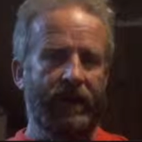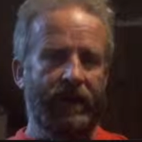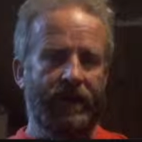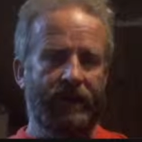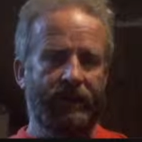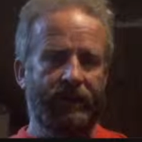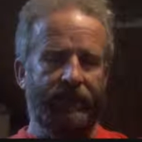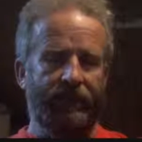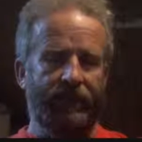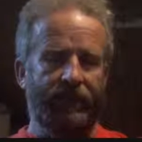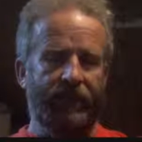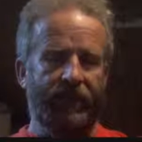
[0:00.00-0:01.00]

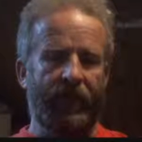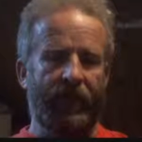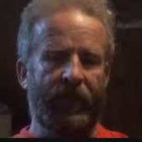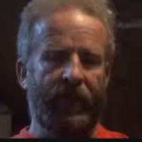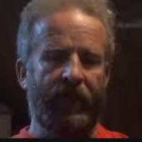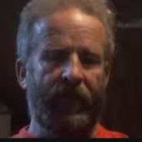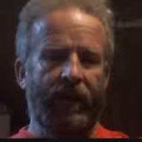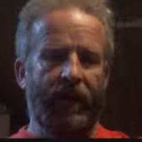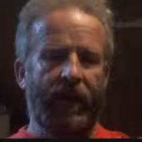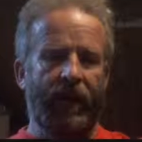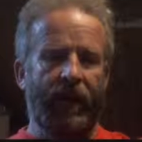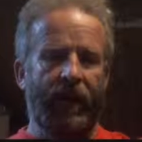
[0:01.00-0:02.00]

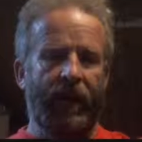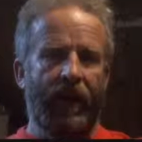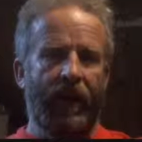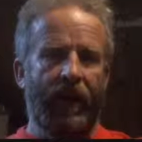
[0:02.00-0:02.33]
Nobody speaks.